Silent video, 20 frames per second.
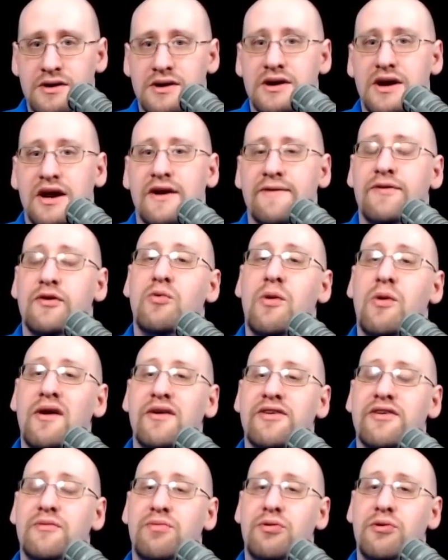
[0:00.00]
And if you want to
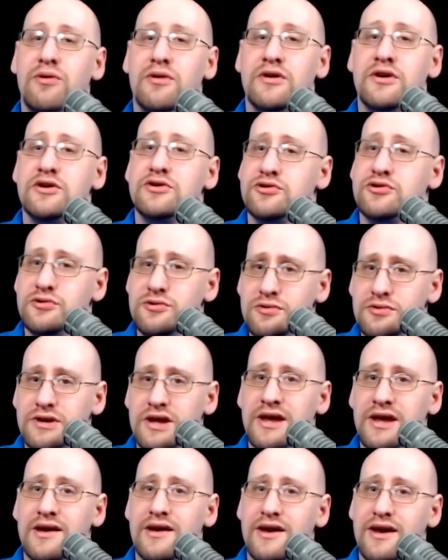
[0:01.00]
support
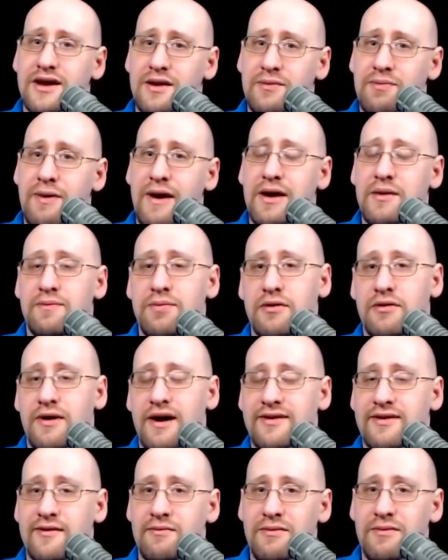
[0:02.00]
truly independent
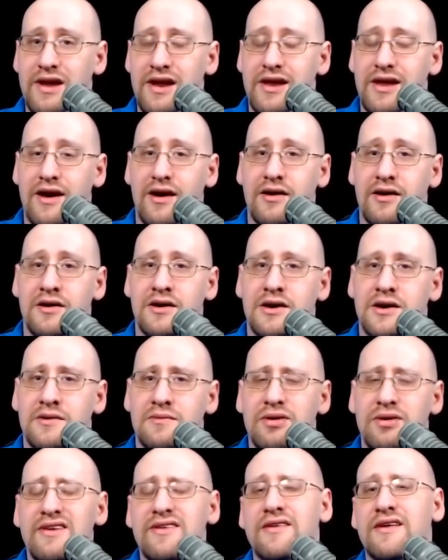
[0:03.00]
progressive media,
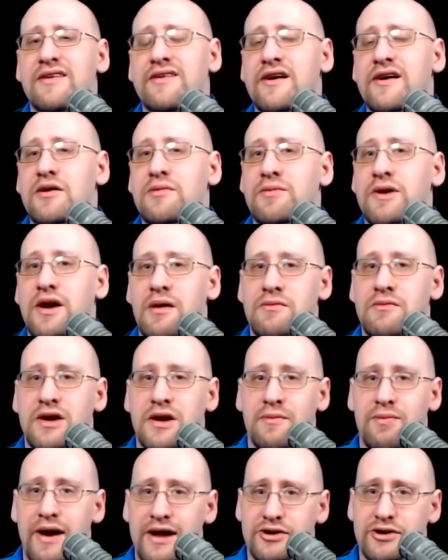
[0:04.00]
please consider becoming a
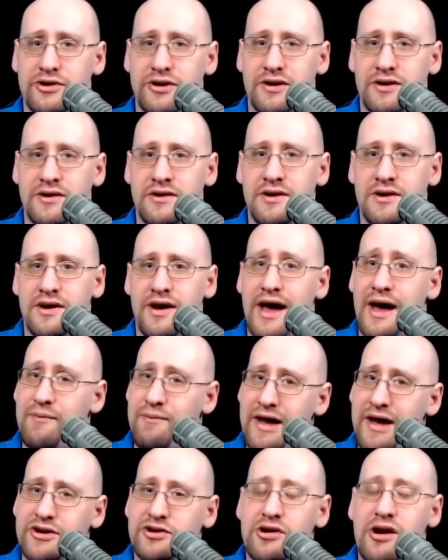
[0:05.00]
patron at
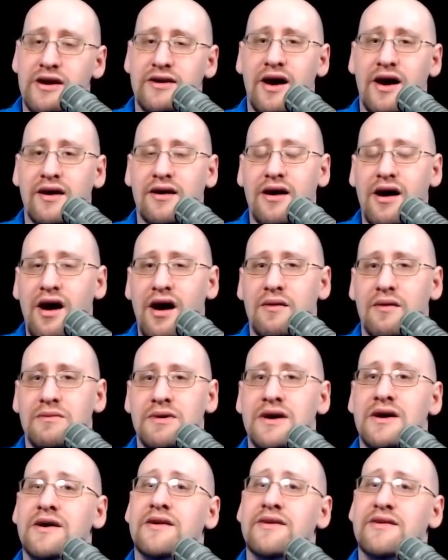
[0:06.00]
patreon dot com
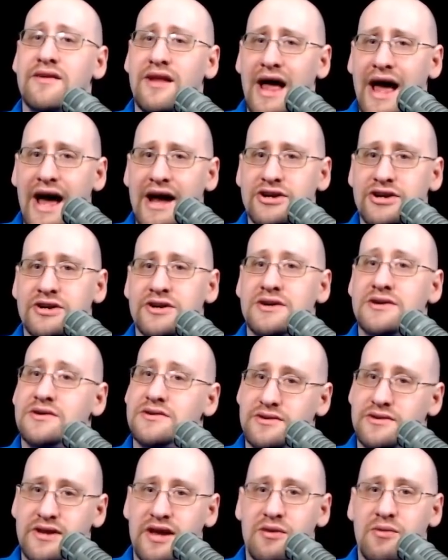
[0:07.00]
slash
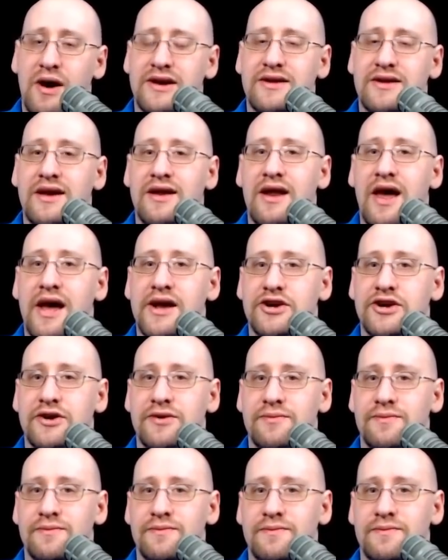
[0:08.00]
T Y T
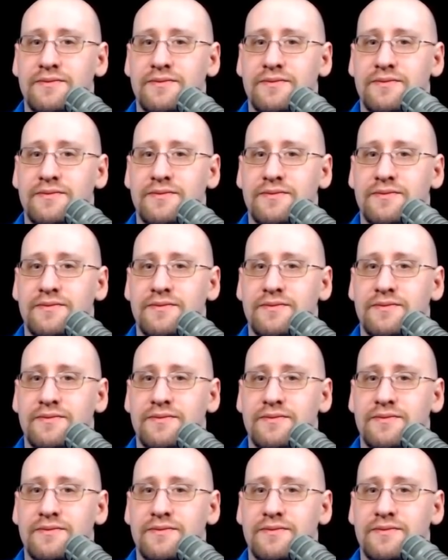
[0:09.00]
Nation.